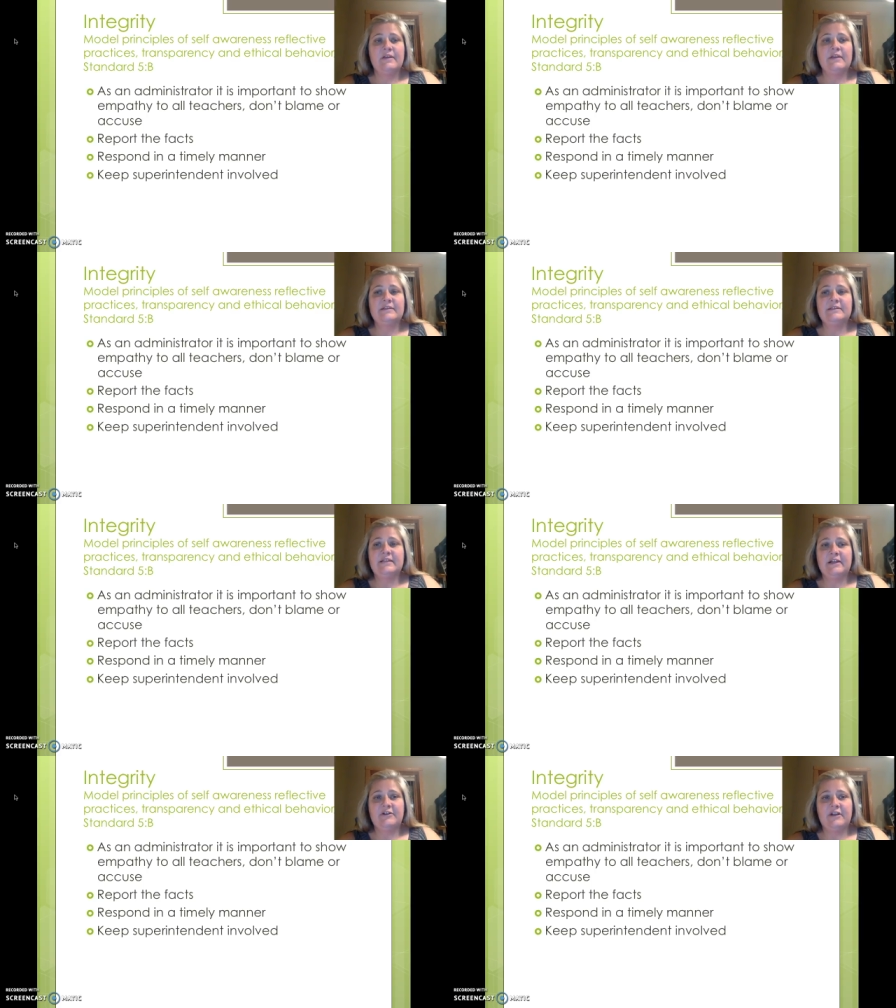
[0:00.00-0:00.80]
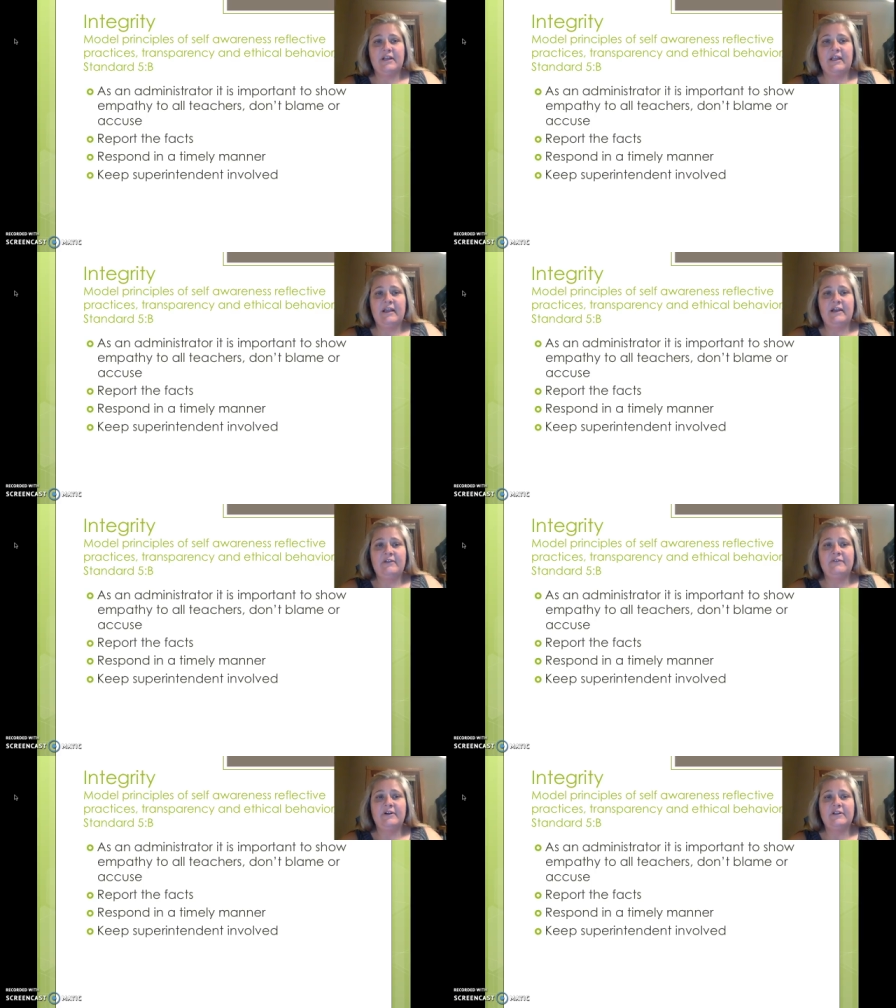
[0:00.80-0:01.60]
Integrity.
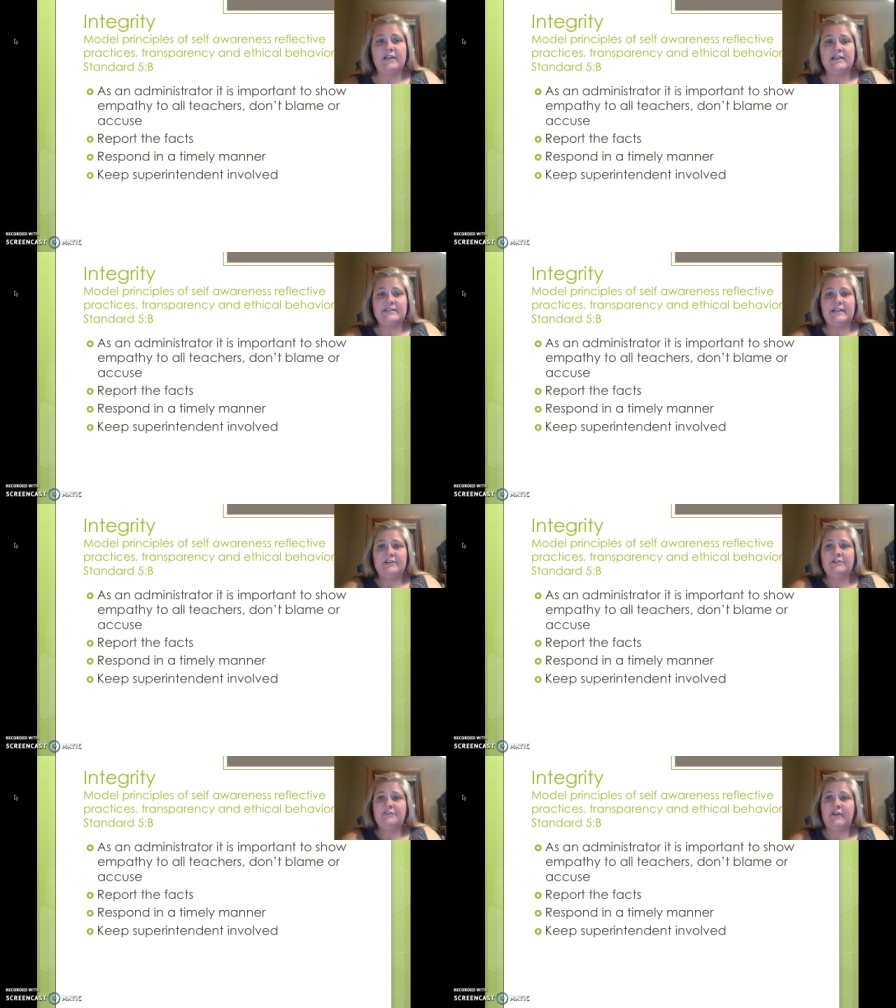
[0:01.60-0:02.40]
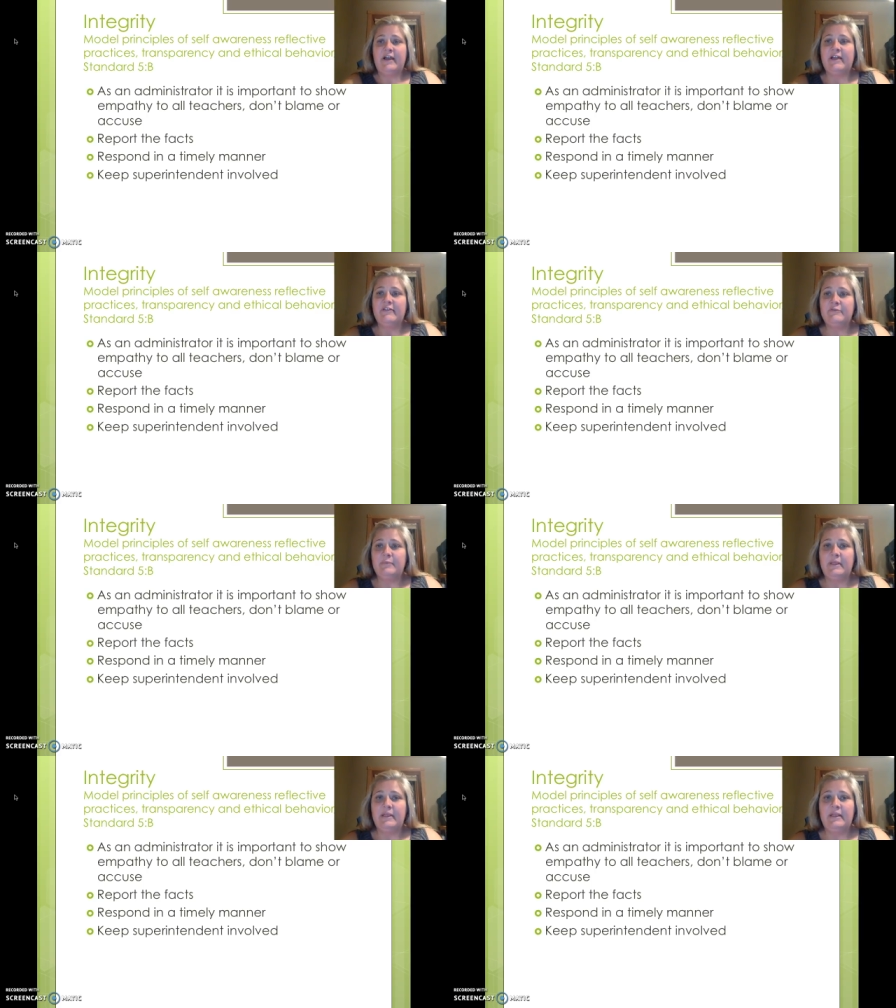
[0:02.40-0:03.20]
I felt like standard
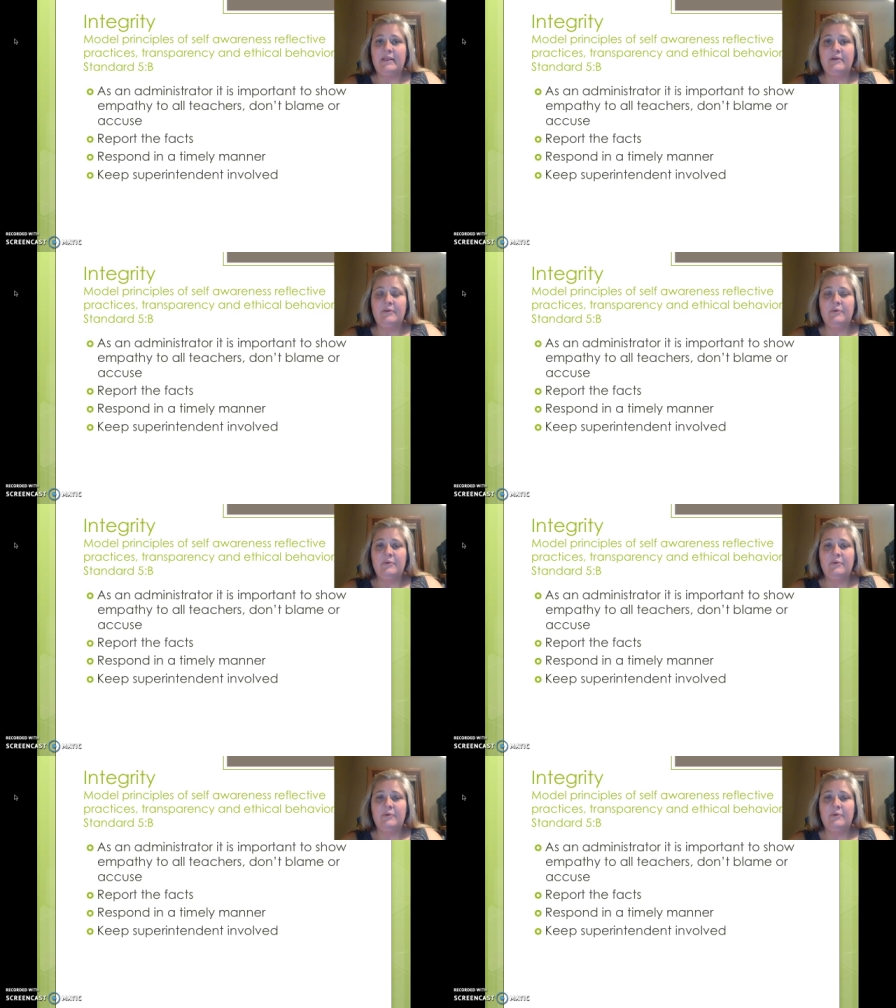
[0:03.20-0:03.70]
5B